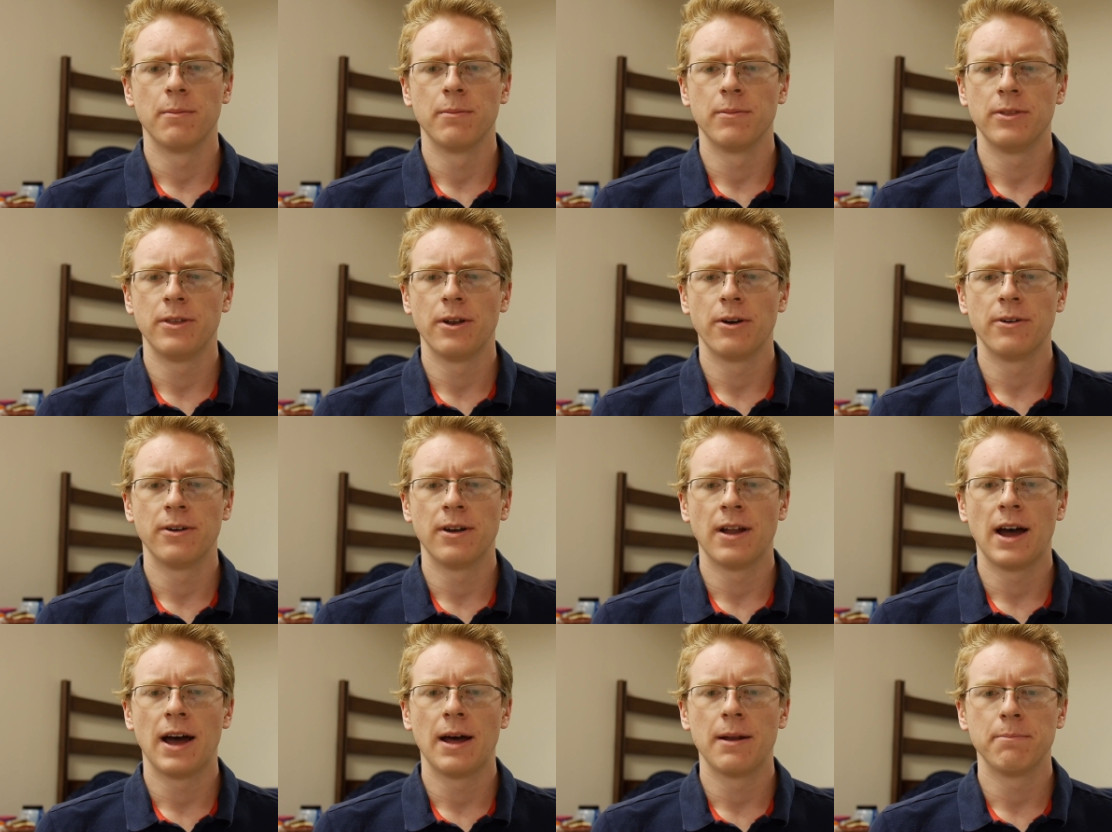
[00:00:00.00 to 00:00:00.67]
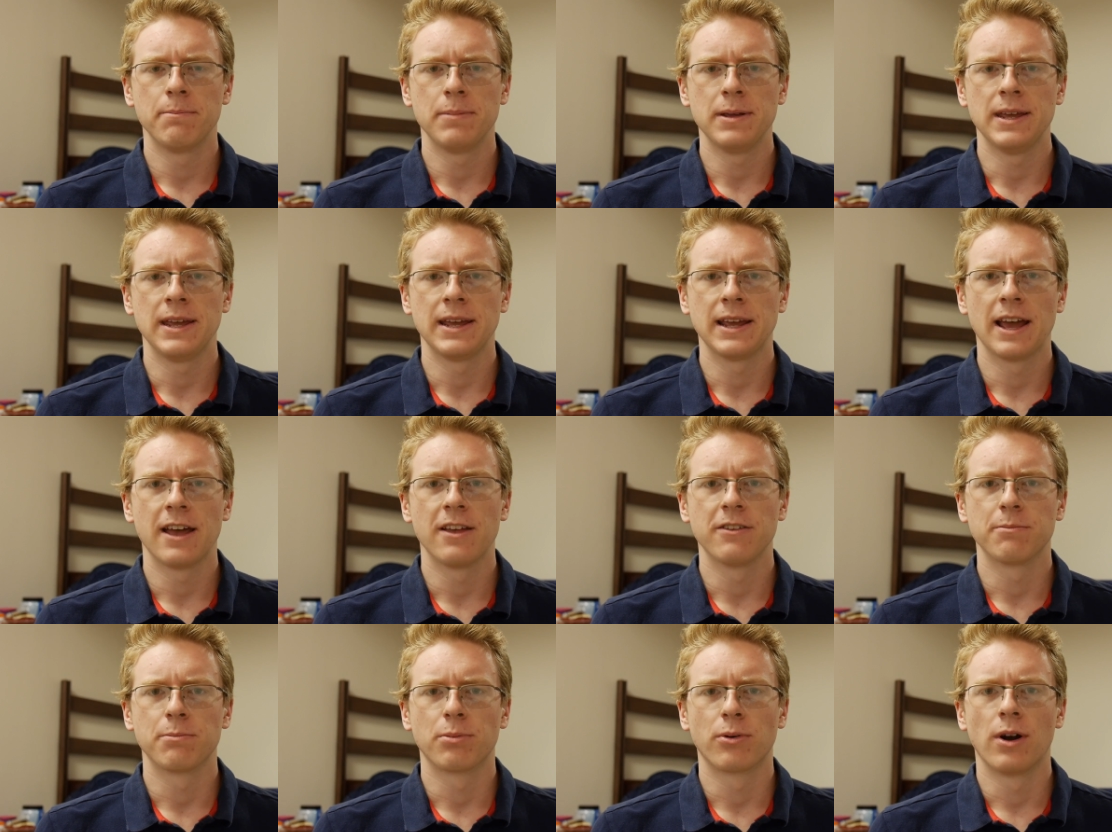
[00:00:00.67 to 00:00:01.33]
they're not being
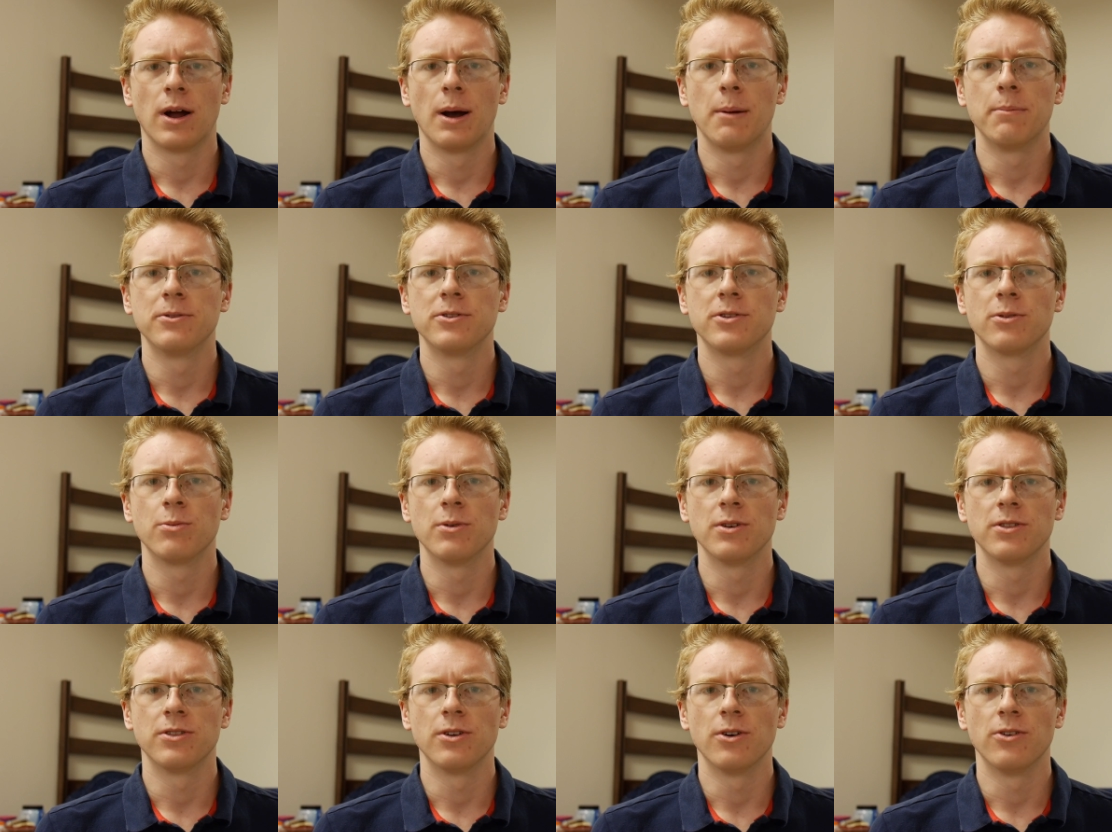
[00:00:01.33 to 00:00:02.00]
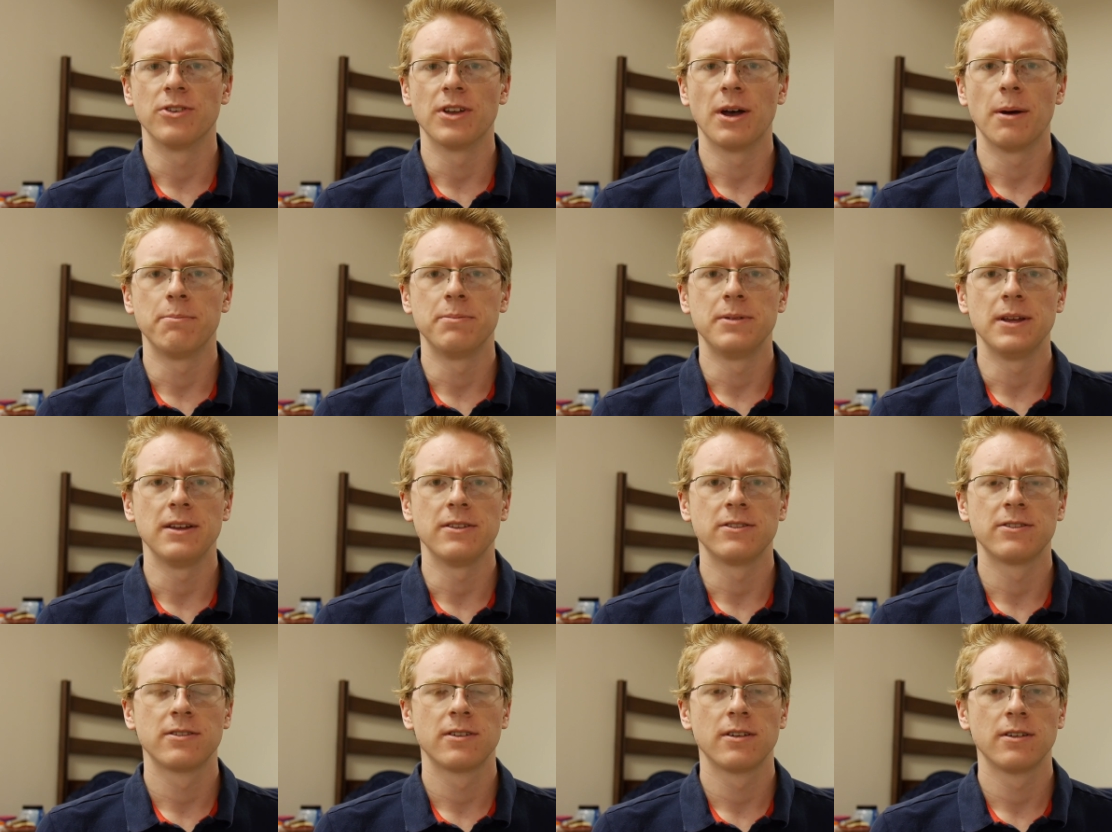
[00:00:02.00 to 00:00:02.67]
as prompt with those
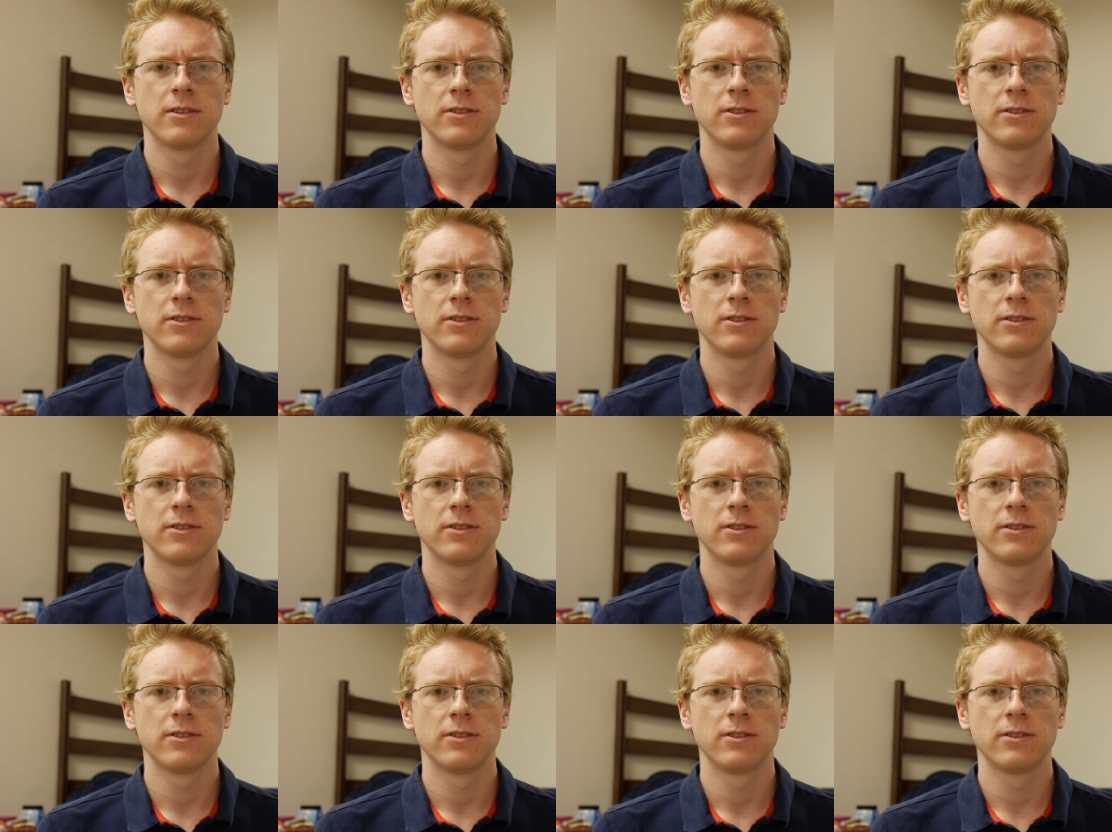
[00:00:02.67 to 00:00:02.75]
updates.